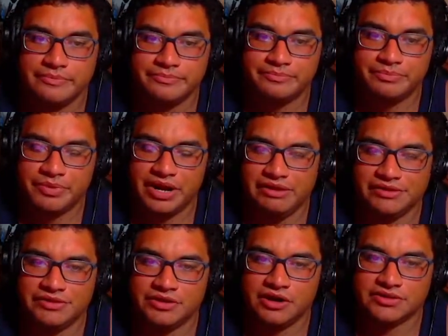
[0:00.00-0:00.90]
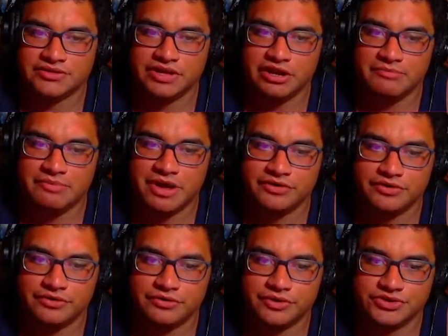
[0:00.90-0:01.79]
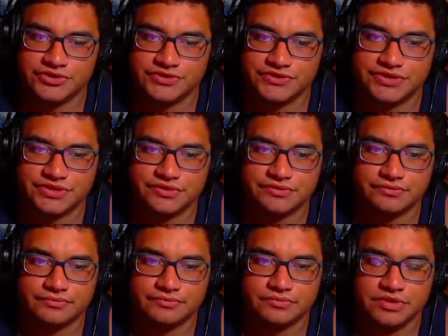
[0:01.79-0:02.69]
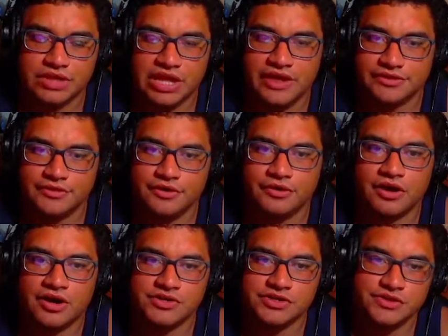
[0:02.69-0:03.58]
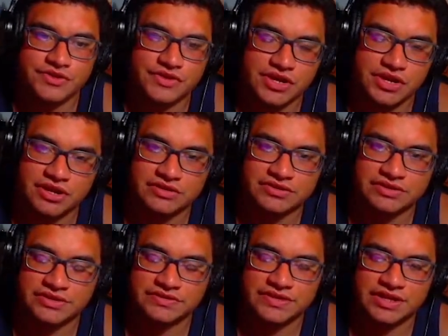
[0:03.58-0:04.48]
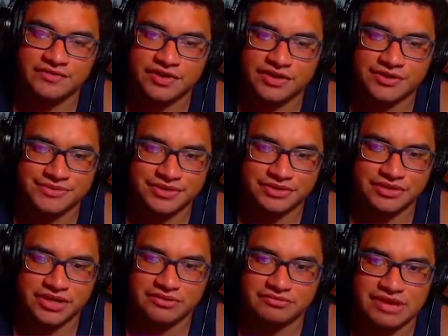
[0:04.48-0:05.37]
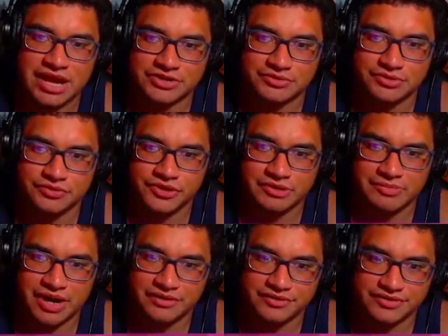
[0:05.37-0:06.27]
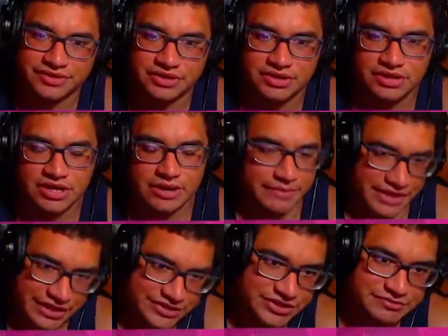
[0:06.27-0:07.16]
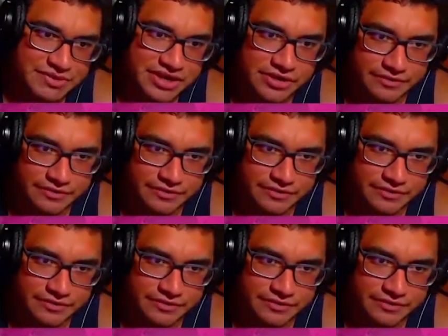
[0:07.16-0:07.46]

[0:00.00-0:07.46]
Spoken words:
but I like the art style better in Origins. I like the whole cartoony thing instead of like using like actual 3D models. But that's just me.